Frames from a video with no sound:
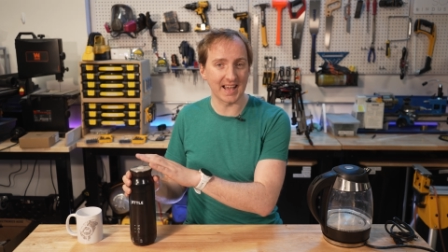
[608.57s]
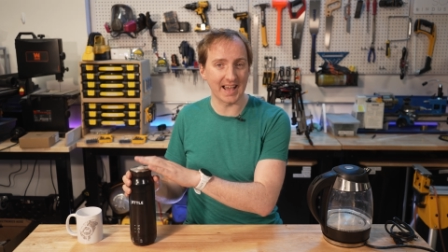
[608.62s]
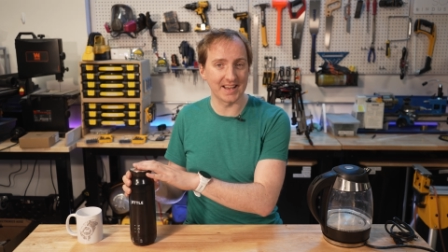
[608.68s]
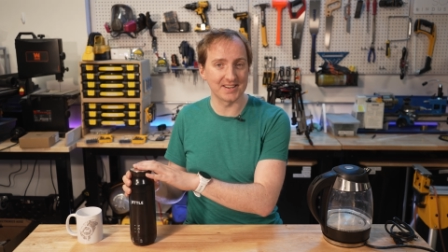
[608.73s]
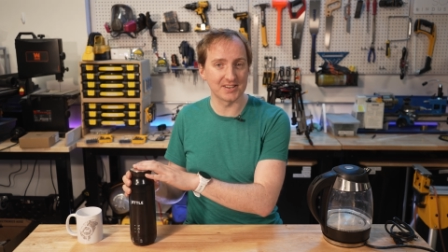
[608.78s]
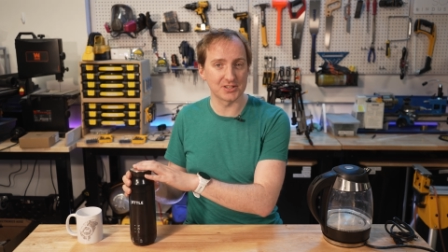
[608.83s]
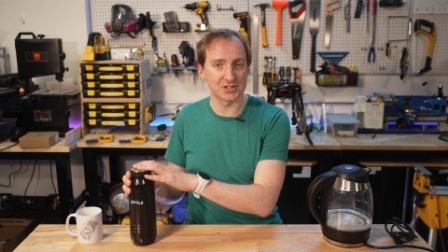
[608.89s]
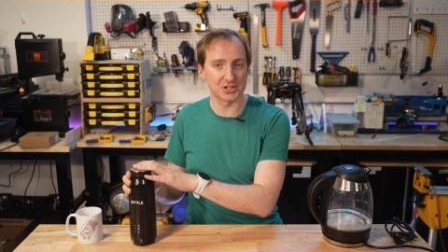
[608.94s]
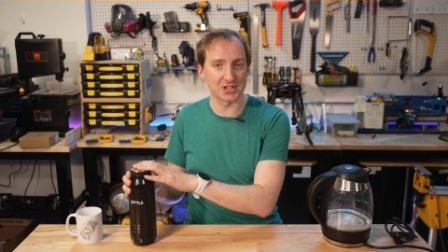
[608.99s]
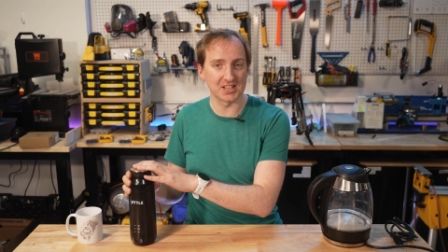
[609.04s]

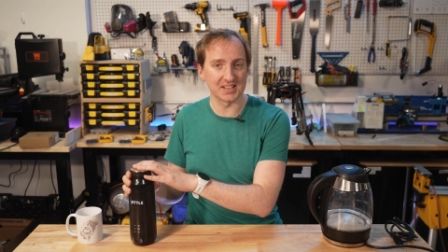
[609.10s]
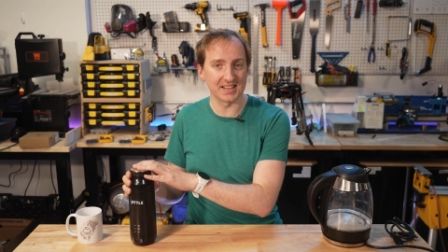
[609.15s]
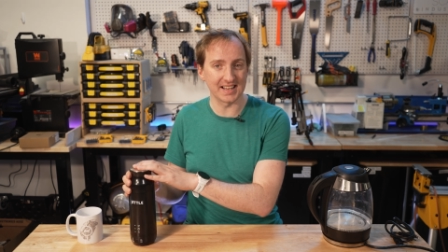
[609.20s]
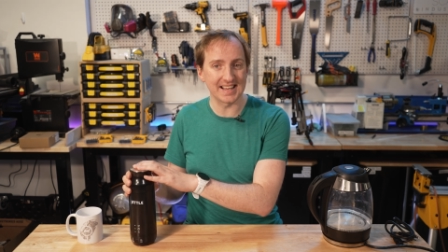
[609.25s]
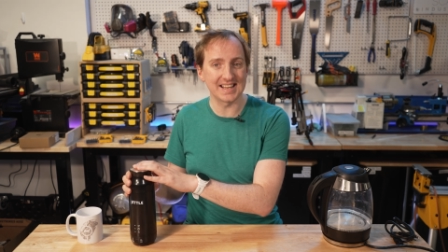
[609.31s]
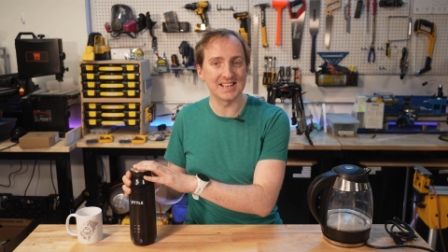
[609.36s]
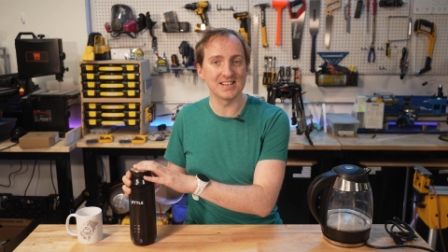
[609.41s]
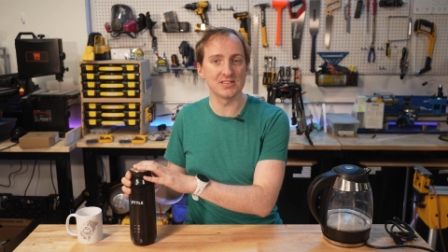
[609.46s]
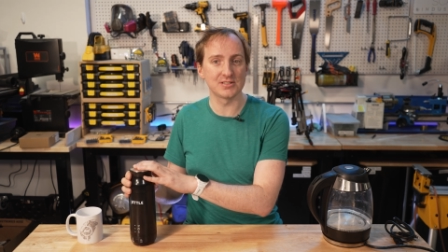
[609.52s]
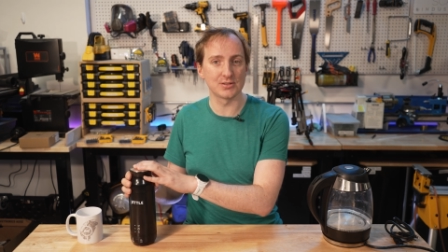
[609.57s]
energy
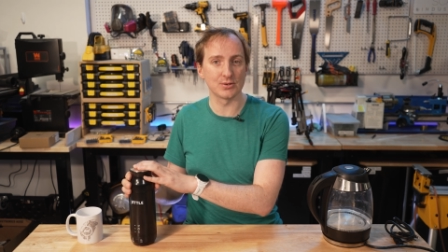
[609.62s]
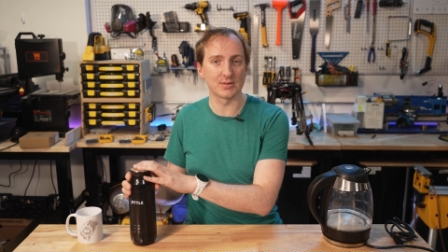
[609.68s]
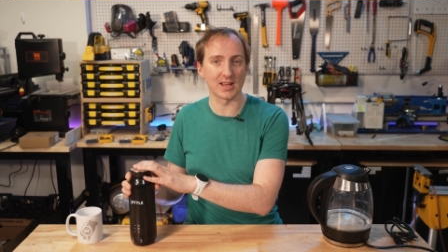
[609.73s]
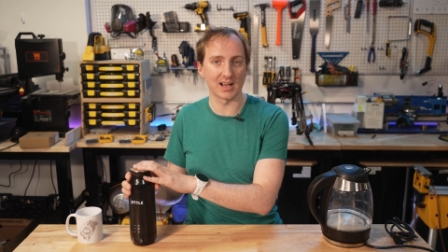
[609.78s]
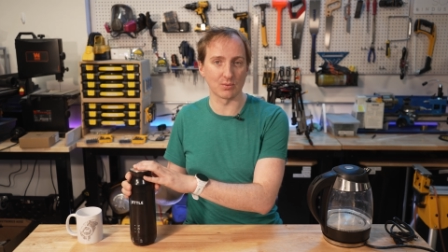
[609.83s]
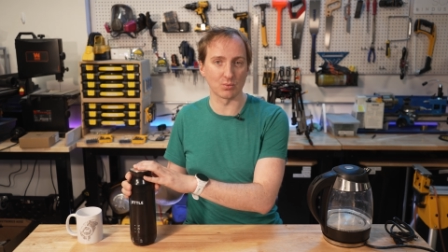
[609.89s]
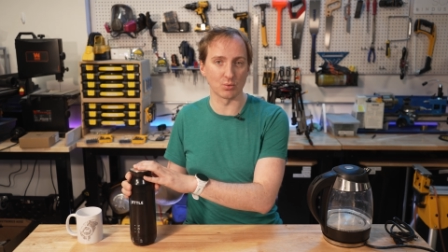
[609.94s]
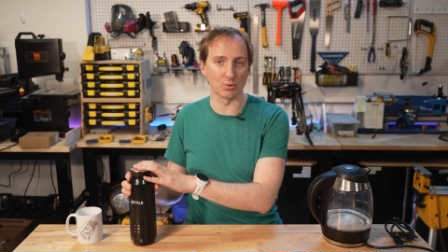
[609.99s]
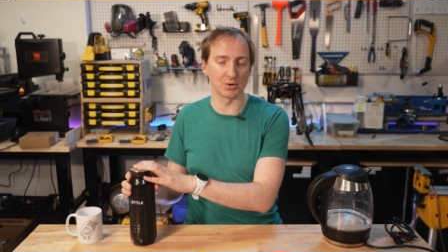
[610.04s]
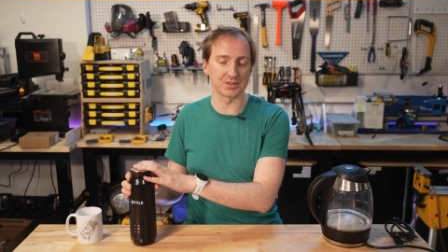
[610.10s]
into
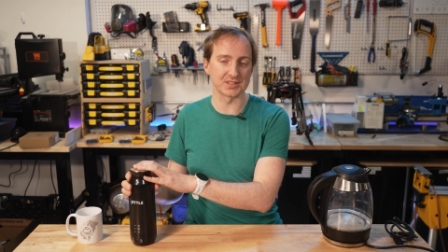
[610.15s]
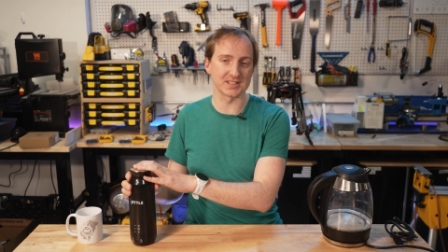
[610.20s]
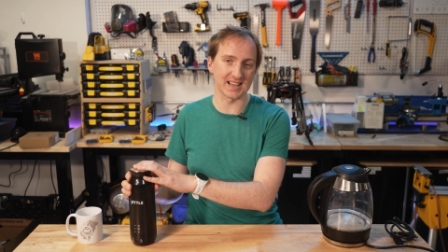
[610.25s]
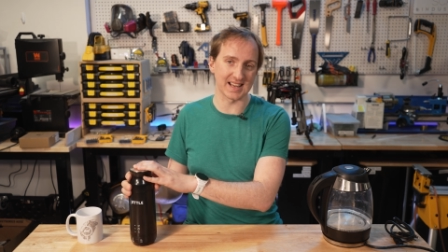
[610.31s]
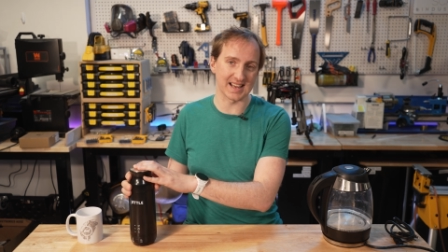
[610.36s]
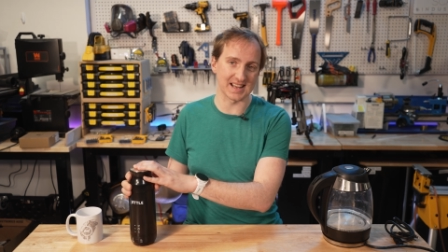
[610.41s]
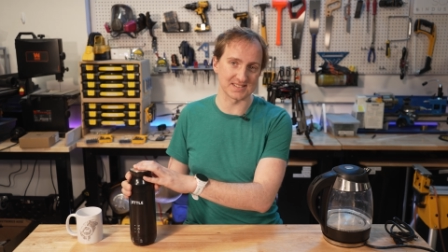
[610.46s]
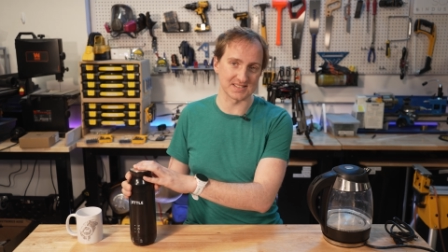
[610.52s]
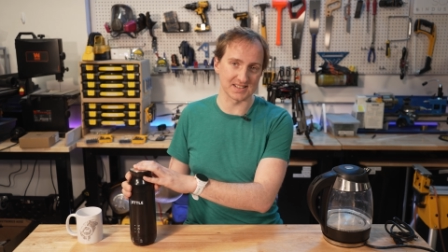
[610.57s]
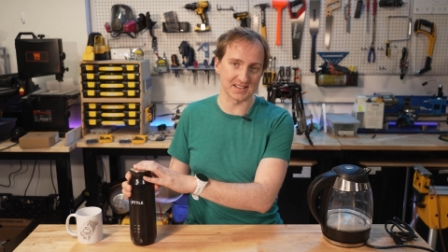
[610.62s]
that water
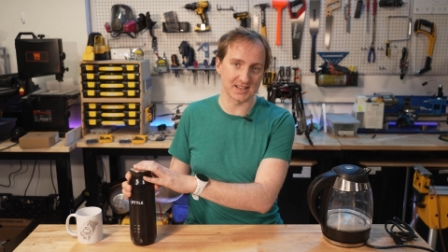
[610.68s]
as it